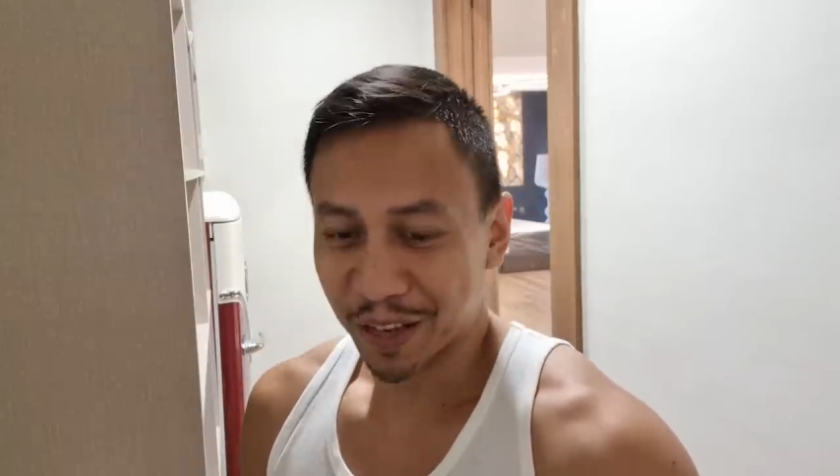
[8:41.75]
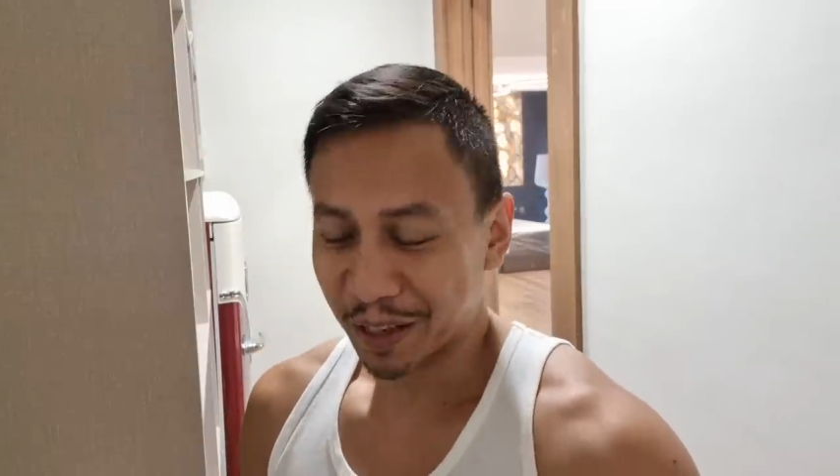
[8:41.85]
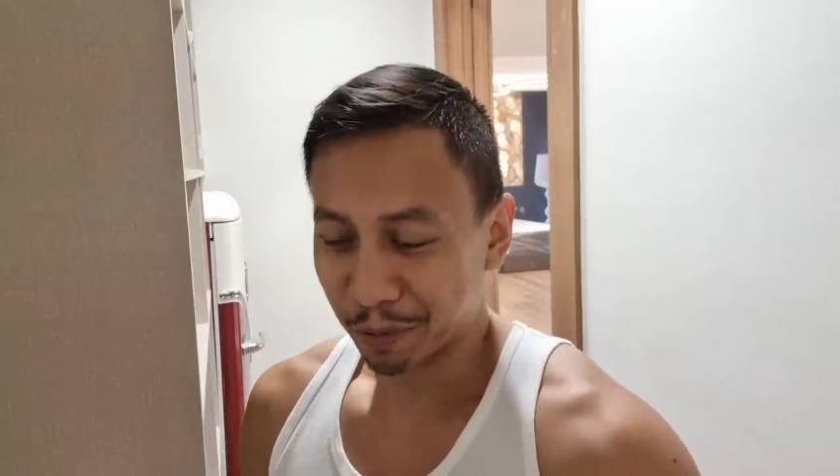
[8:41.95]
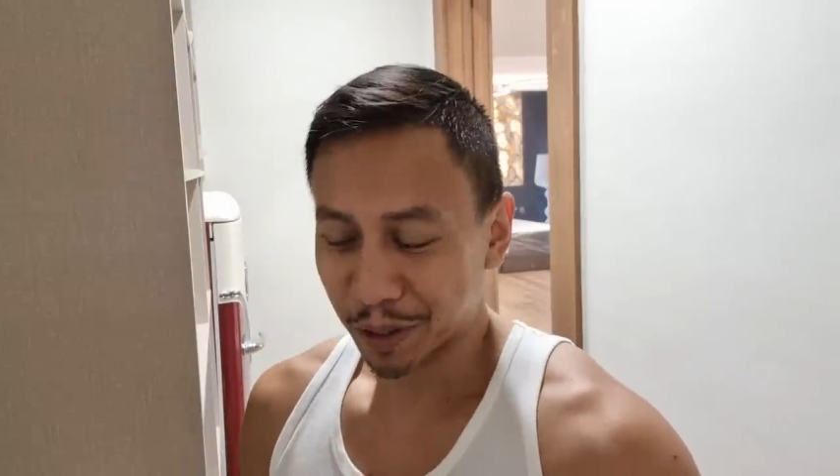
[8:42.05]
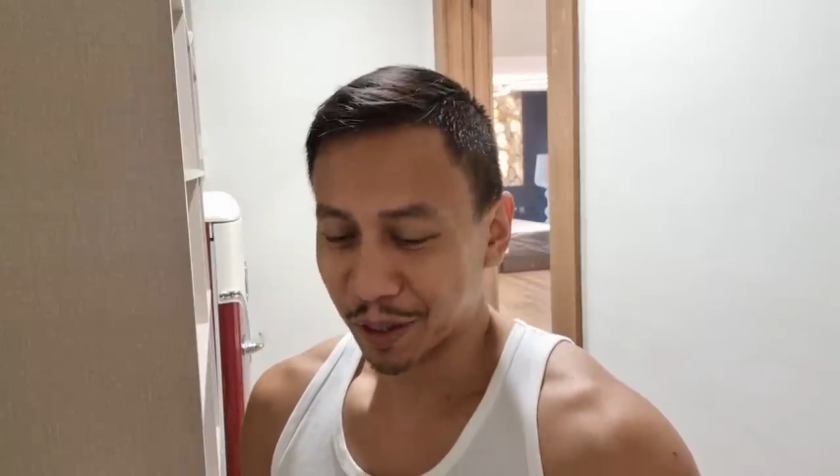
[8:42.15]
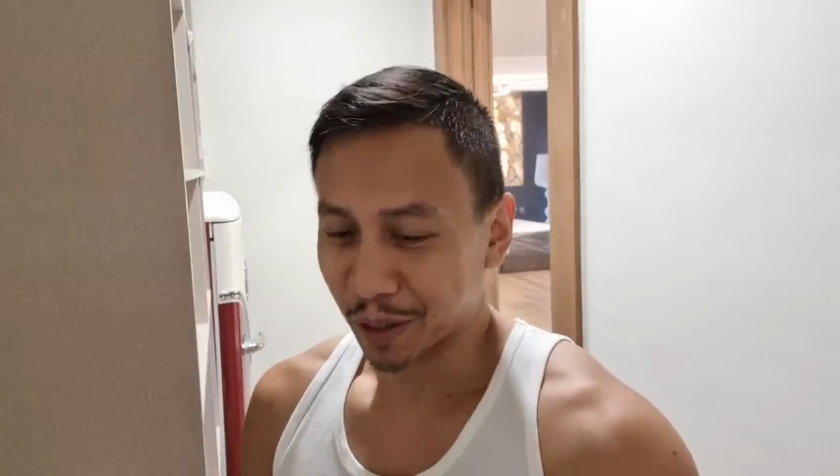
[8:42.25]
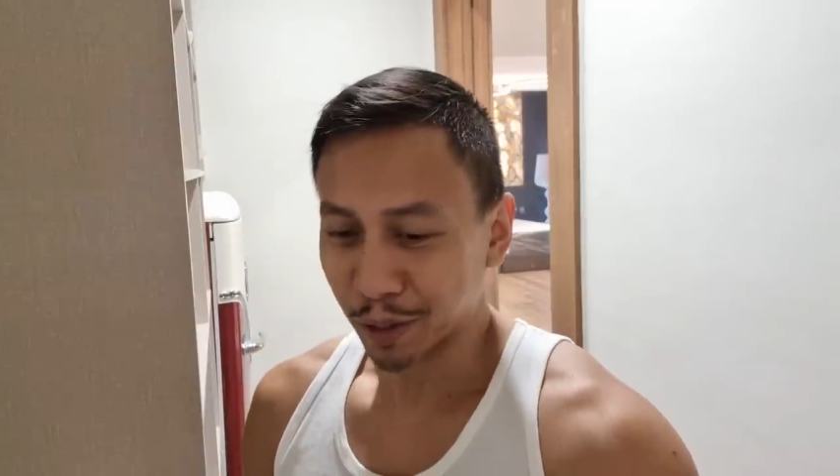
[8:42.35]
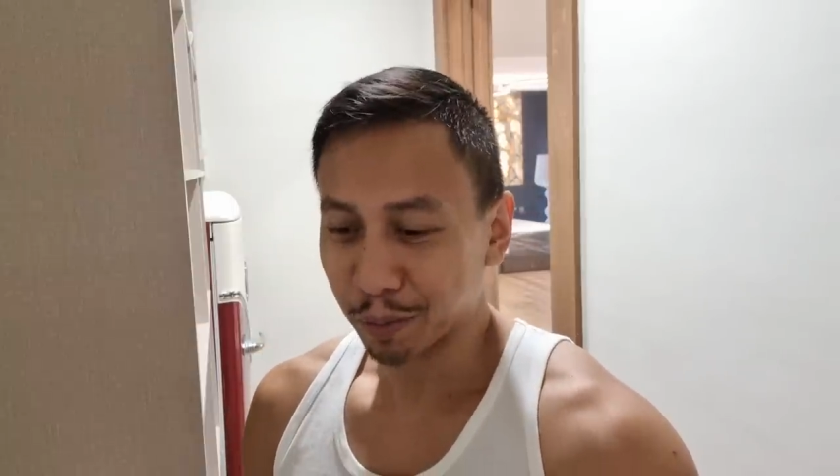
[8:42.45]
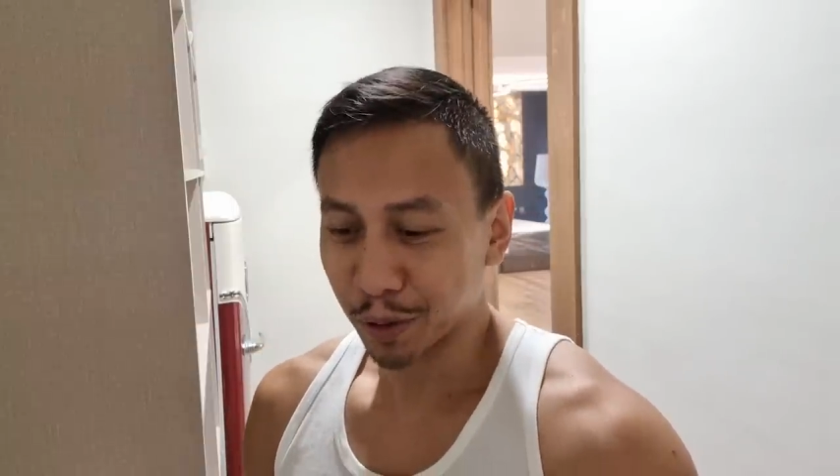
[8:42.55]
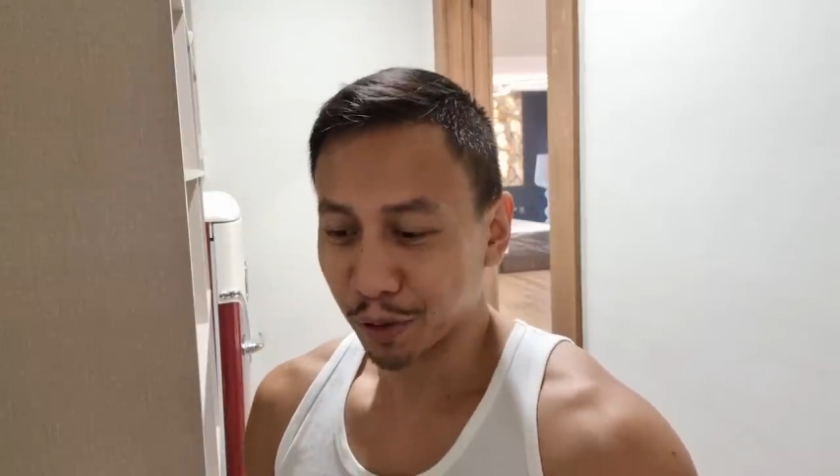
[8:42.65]
It was such
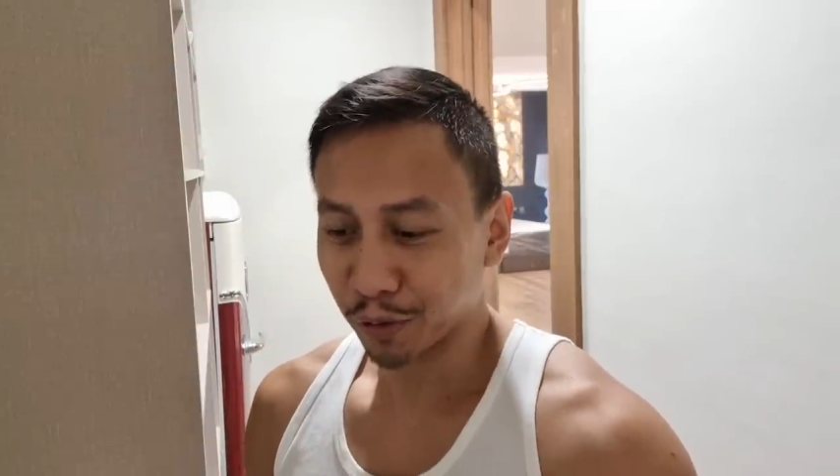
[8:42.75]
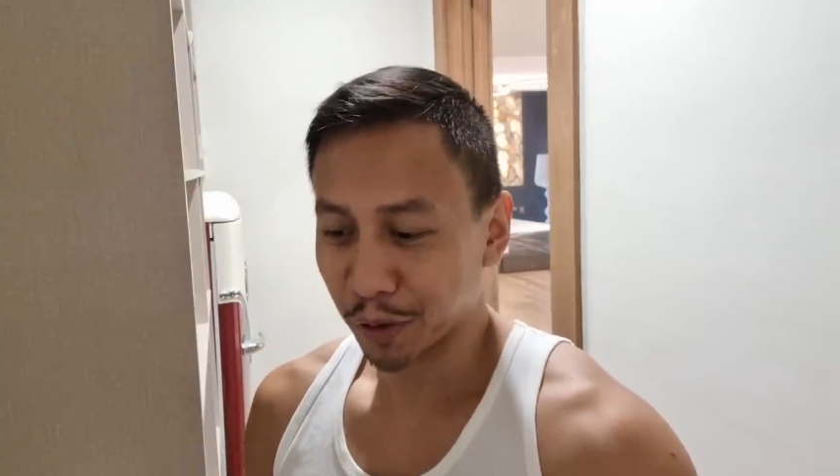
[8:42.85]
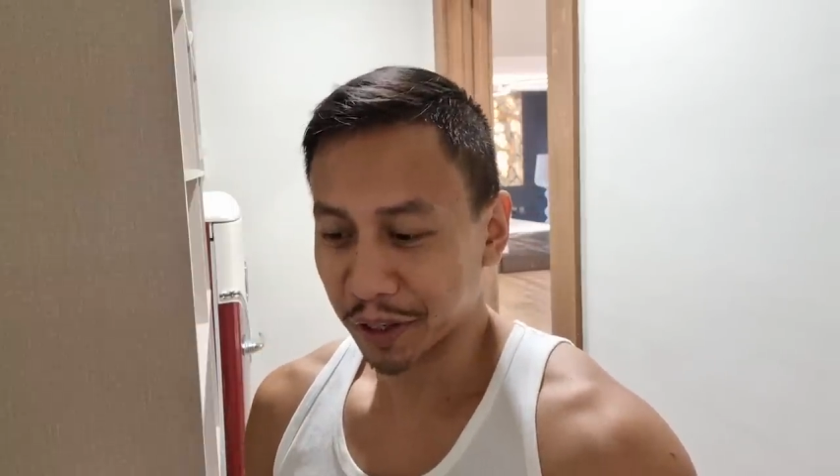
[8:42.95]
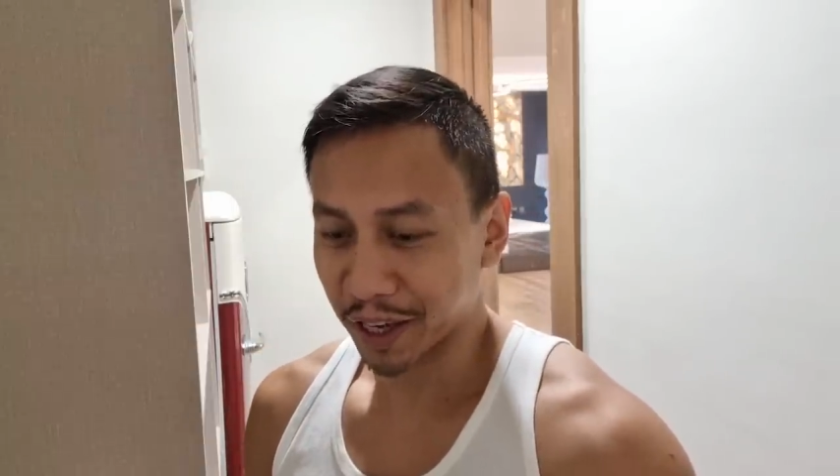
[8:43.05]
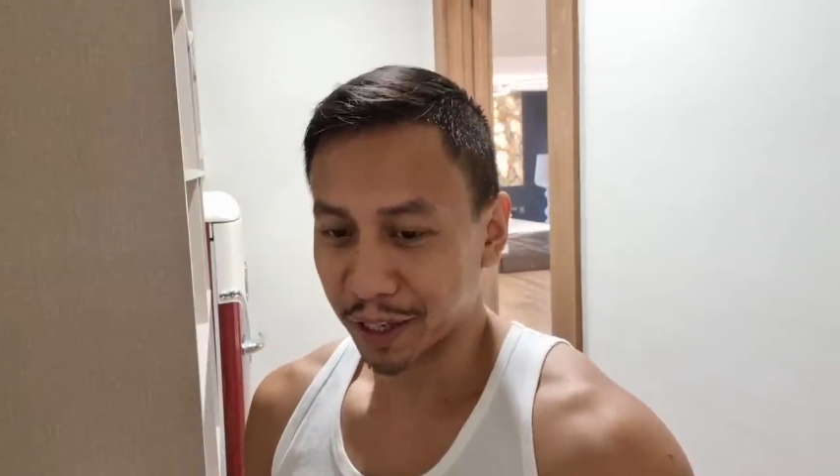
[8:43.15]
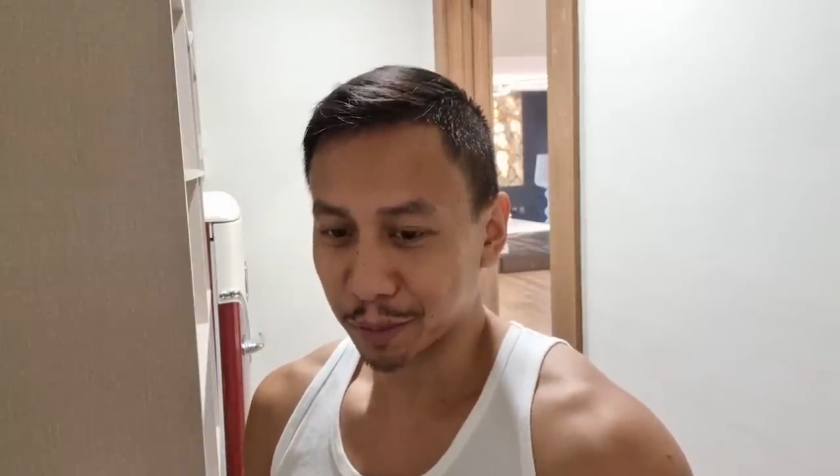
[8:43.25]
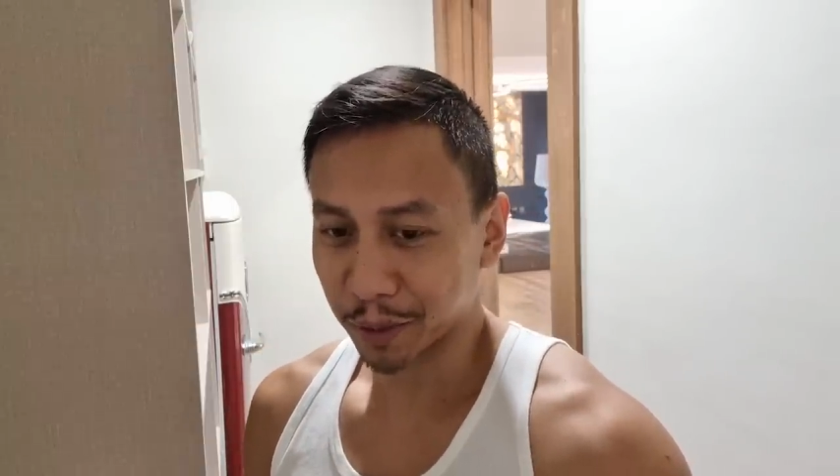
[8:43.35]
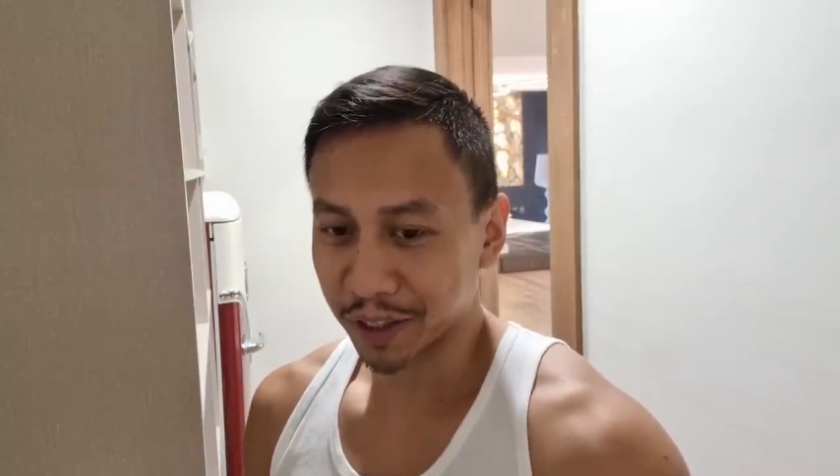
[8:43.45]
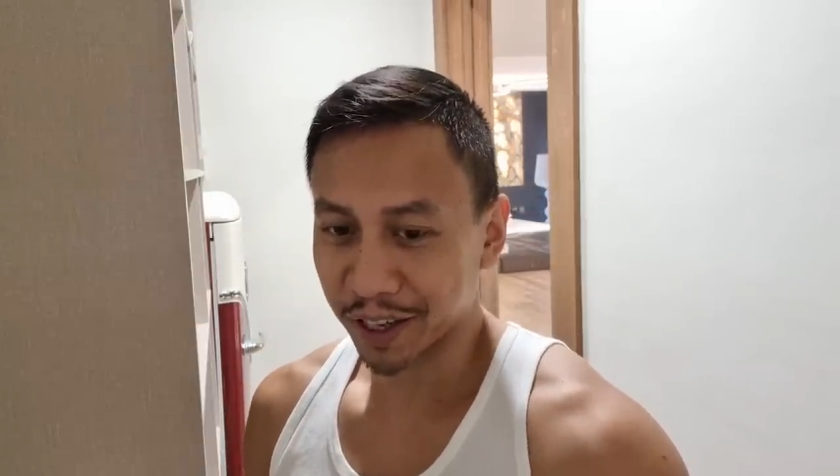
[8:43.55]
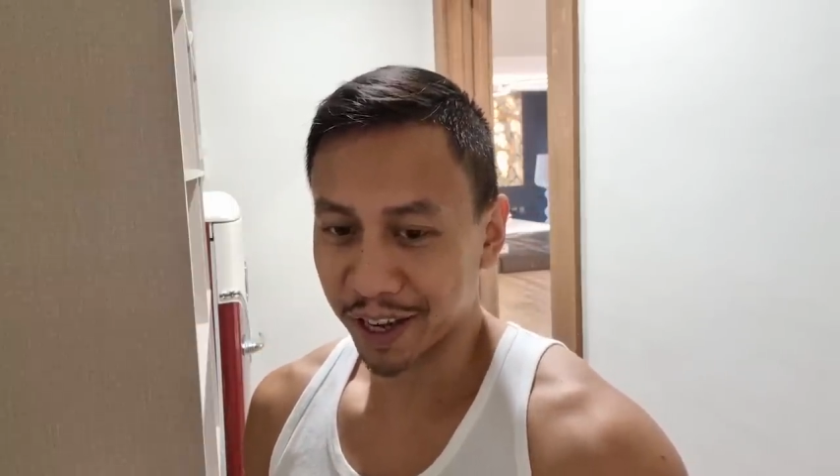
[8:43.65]
a beautiful
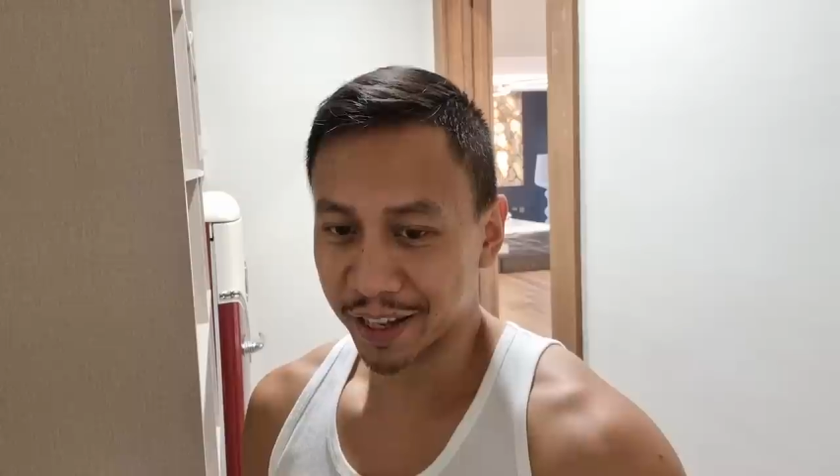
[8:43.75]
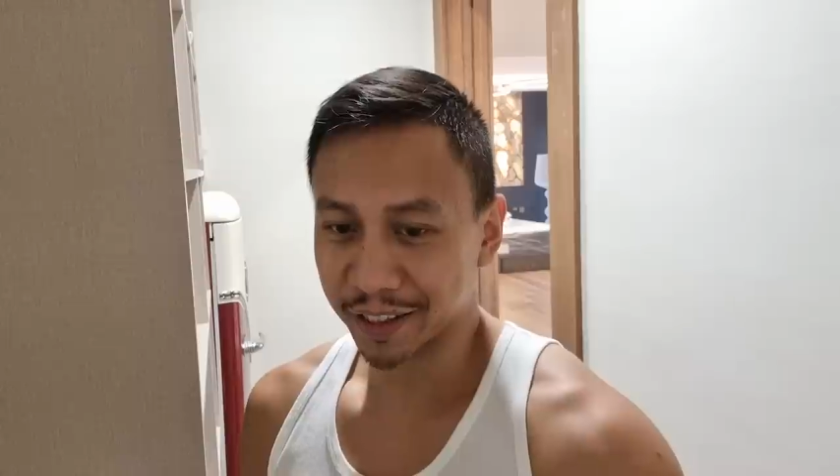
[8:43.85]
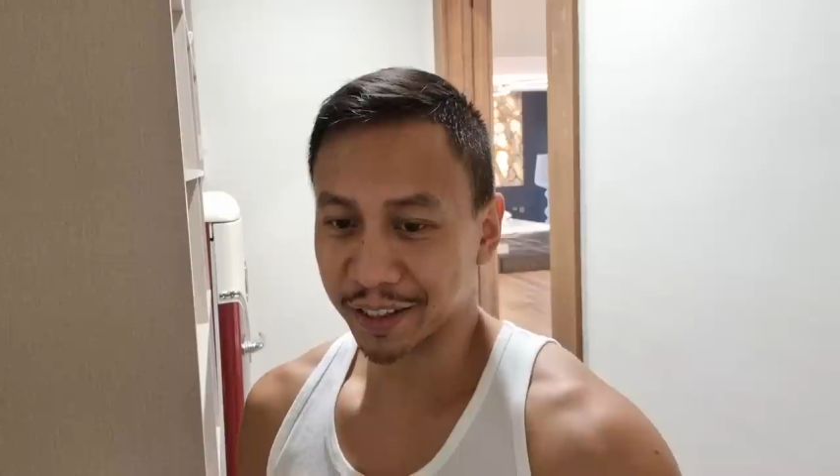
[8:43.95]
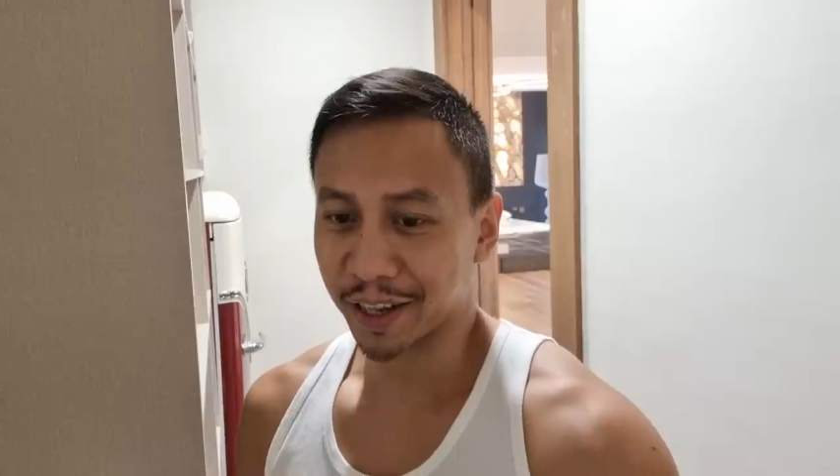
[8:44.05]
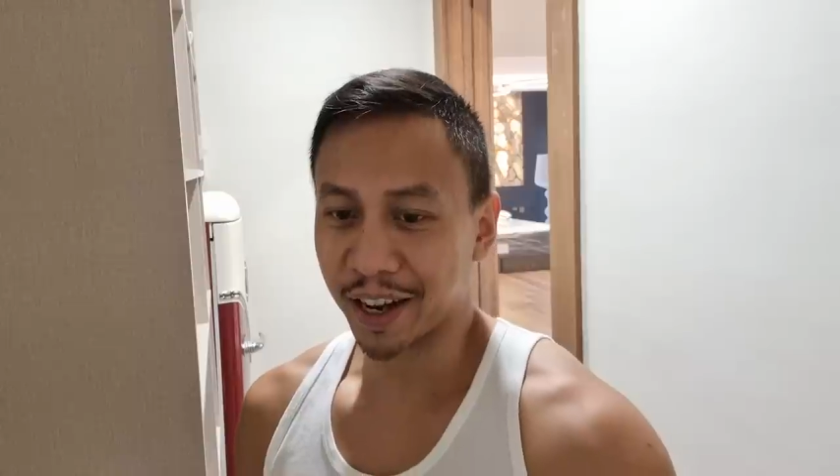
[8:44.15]
engagement and